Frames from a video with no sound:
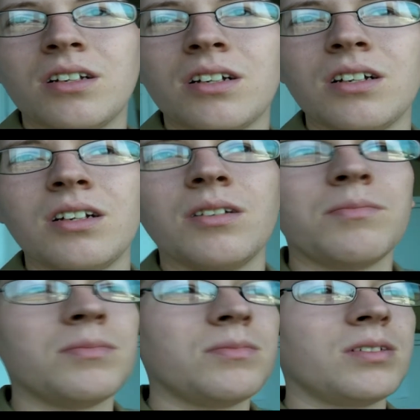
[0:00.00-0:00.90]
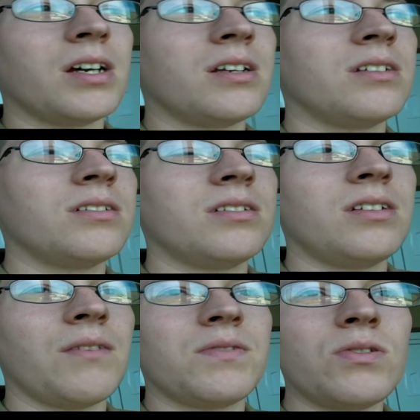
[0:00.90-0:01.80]
Um, you gotta,
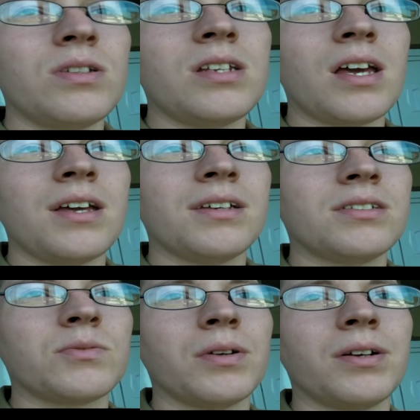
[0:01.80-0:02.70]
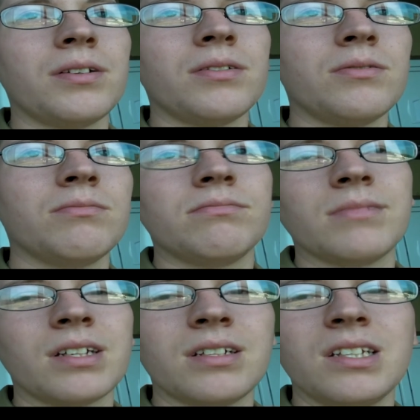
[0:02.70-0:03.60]
you have duty days where you
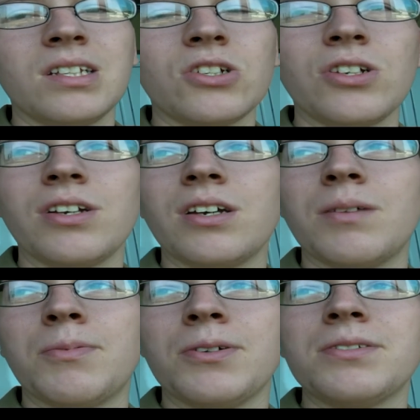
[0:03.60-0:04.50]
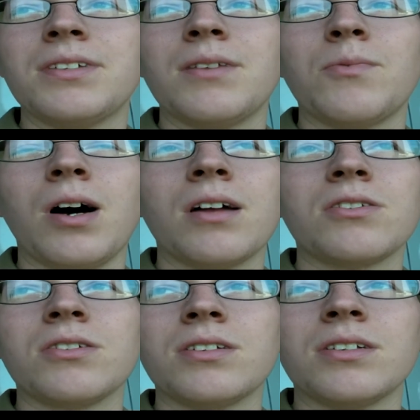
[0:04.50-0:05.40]
like clean the ship or you stand
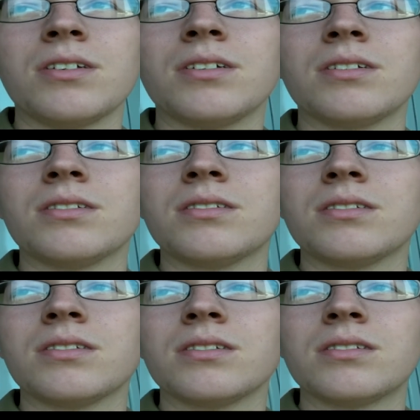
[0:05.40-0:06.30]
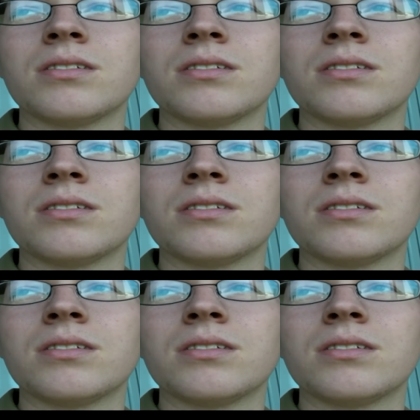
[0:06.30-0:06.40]
watches, and